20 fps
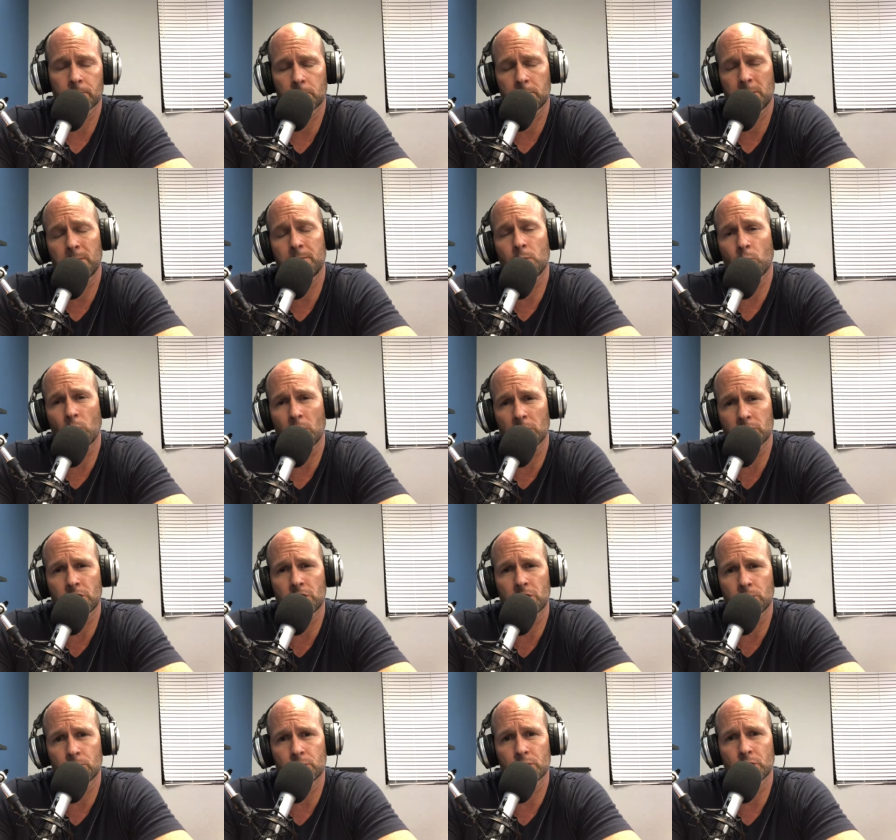maybe
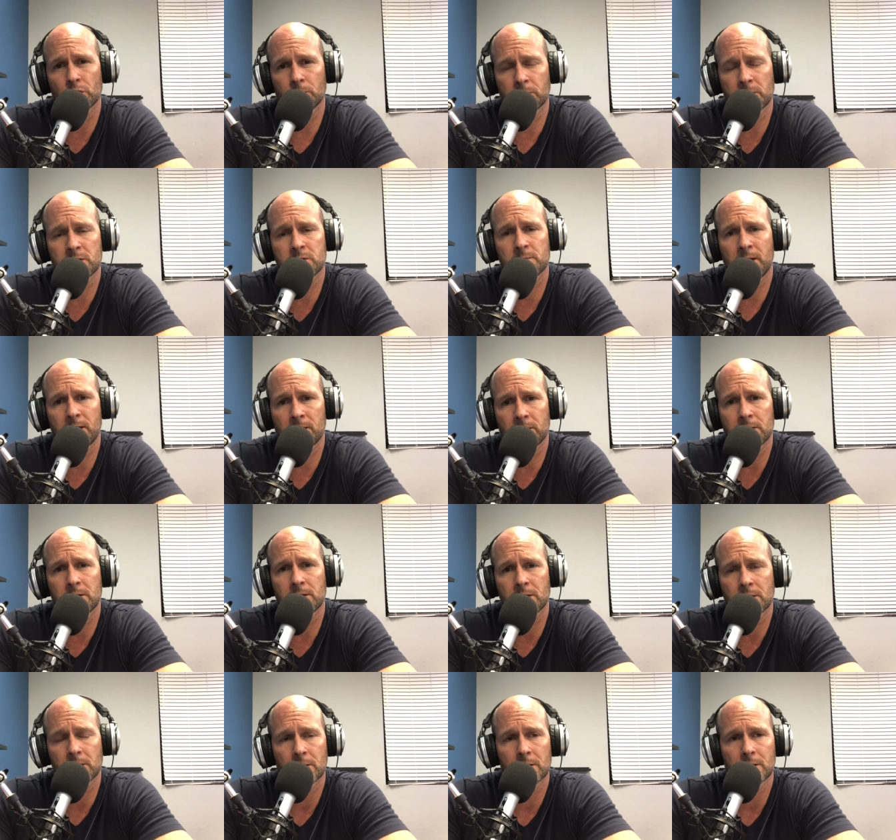watching YouTube, but it's
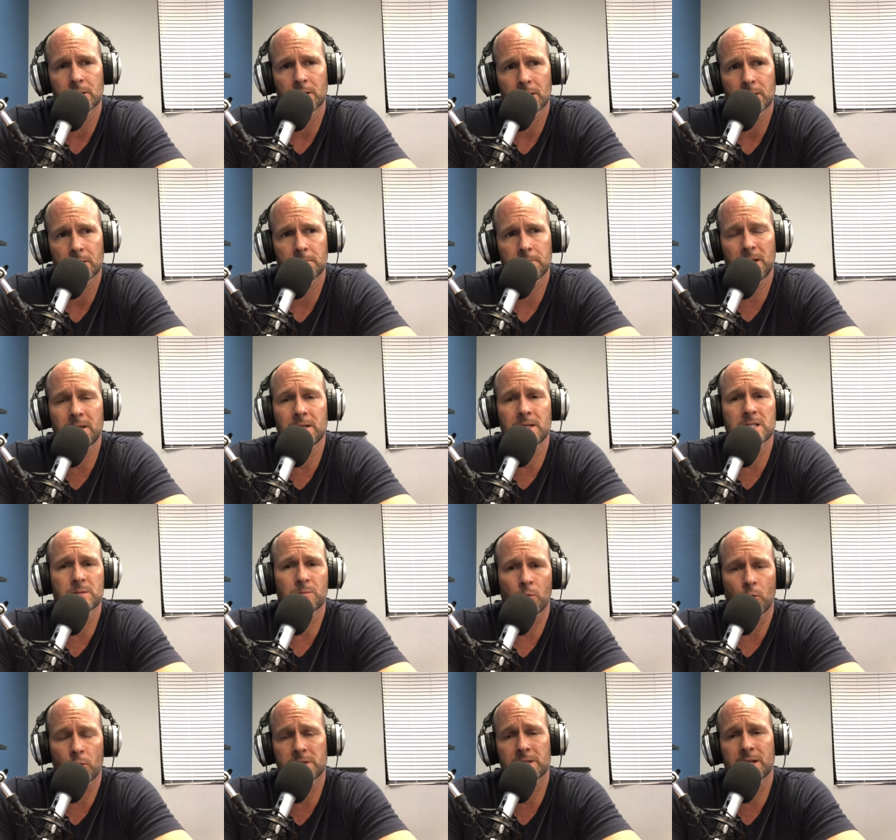mainly
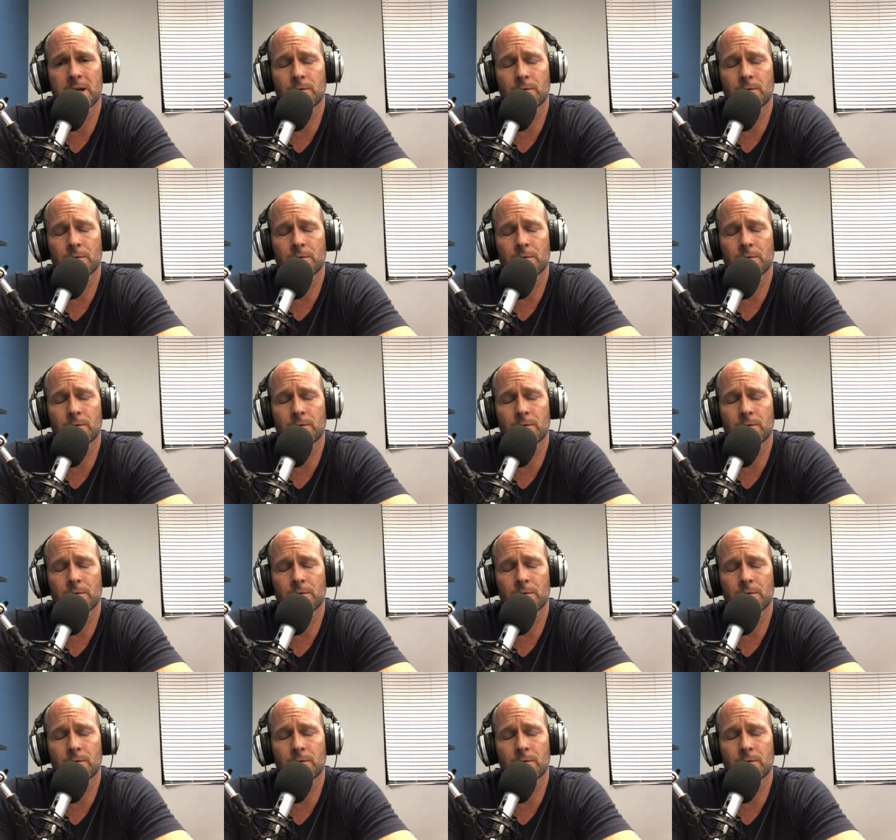sports.